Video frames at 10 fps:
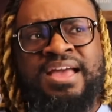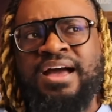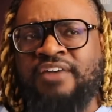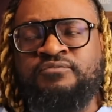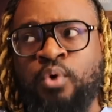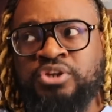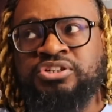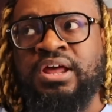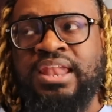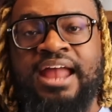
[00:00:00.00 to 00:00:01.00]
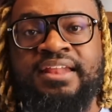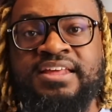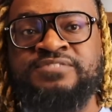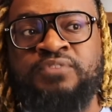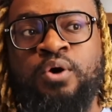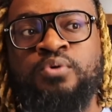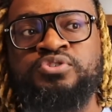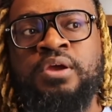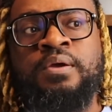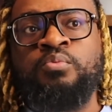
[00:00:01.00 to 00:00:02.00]
unfortunately, a lot of these
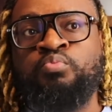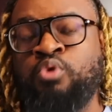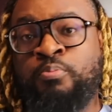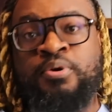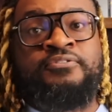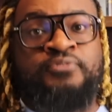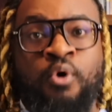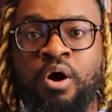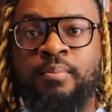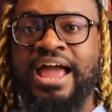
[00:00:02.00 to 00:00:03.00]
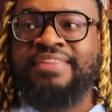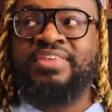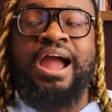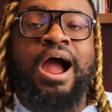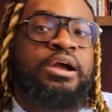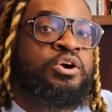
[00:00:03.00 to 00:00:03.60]
folks will perform like they are